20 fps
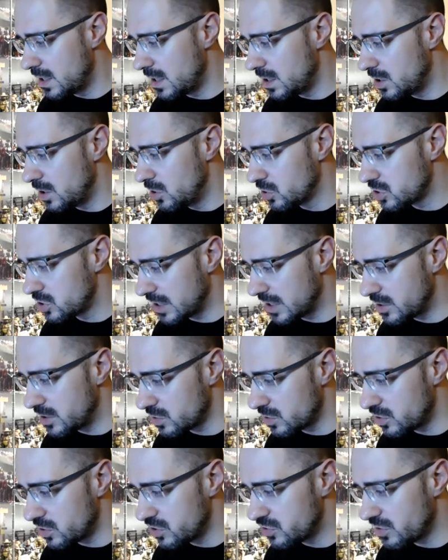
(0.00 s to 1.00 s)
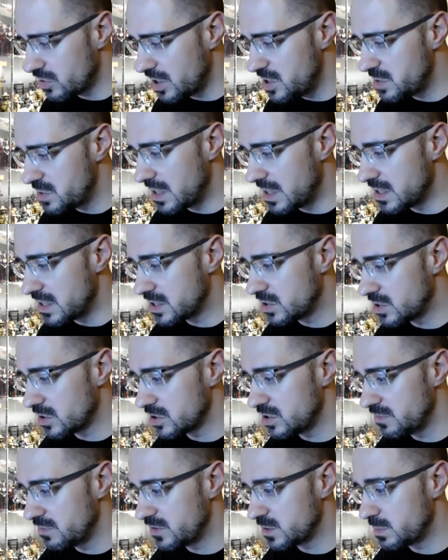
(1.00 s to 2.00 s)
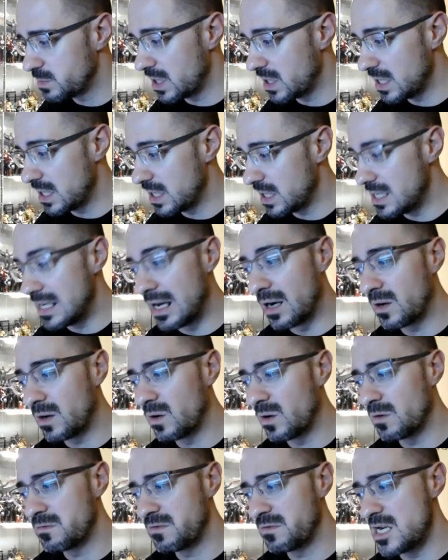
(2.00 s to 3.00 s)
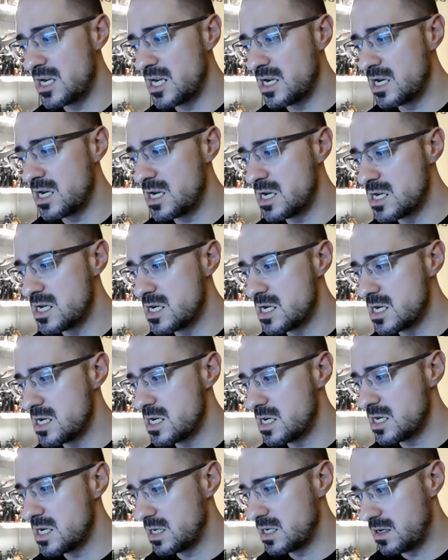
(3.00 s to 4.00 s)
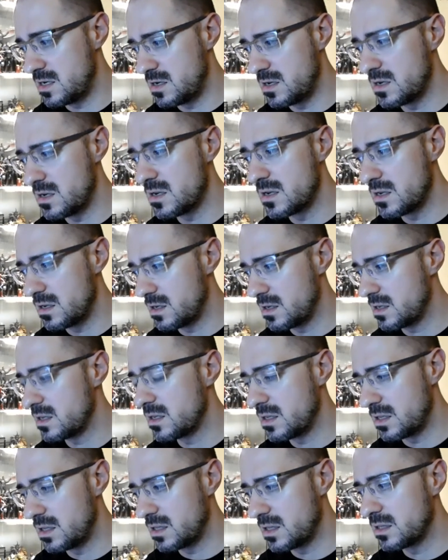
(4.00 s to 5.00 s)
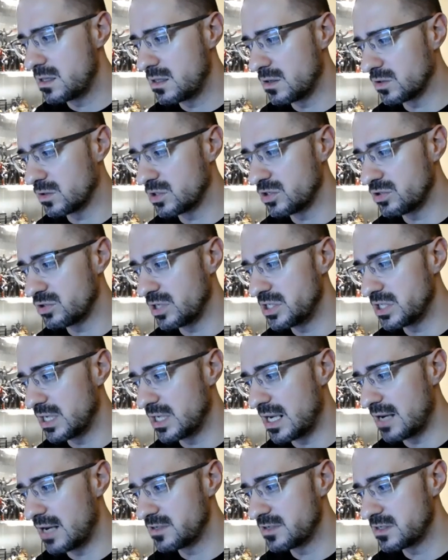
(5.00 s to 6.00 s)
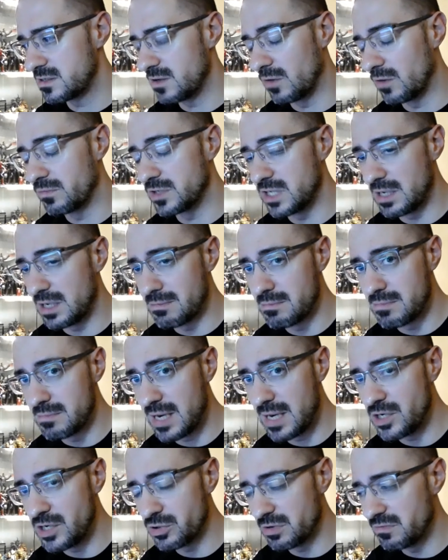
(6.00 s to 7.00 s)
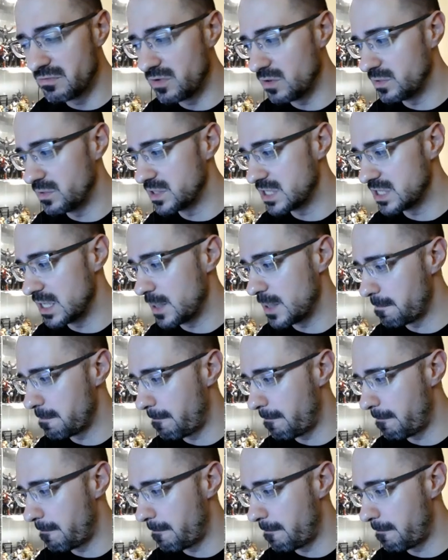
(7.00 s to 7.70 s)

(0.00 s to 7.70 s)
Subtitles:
Looks like Doctor Strange made his costume for Spidey. Yeah, I got a feeling Doctor Strange can have obviously a major influence in it.